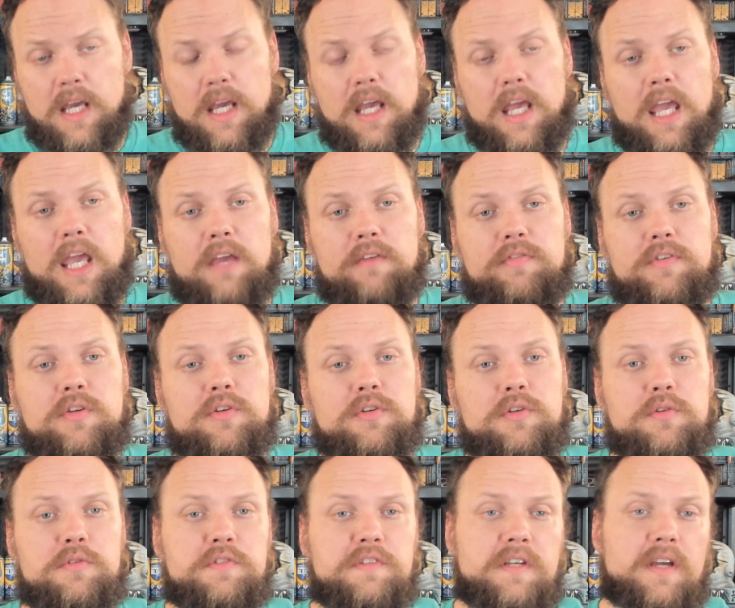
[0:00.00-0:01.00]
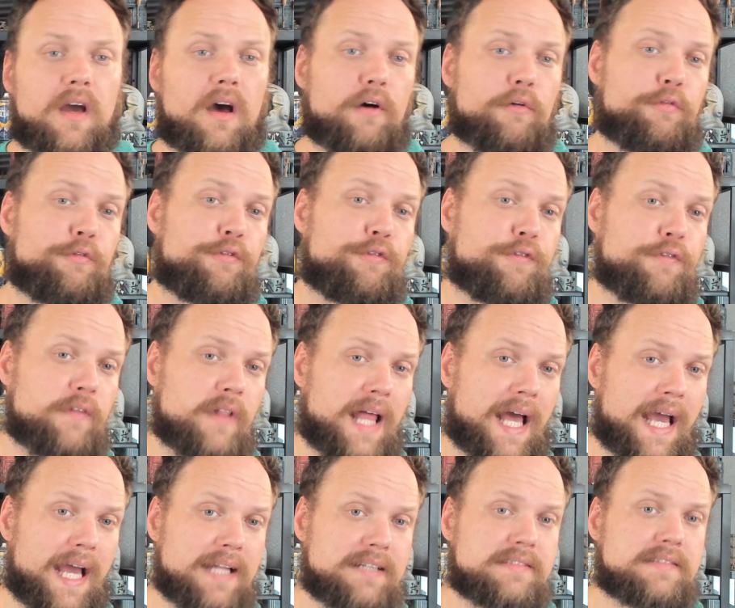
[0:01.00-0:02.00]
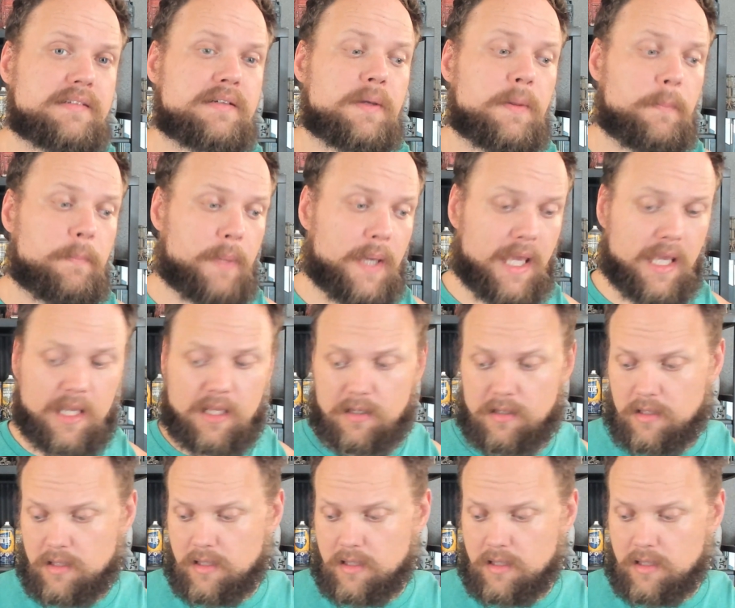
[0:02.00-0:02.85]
if you're using a flat paint.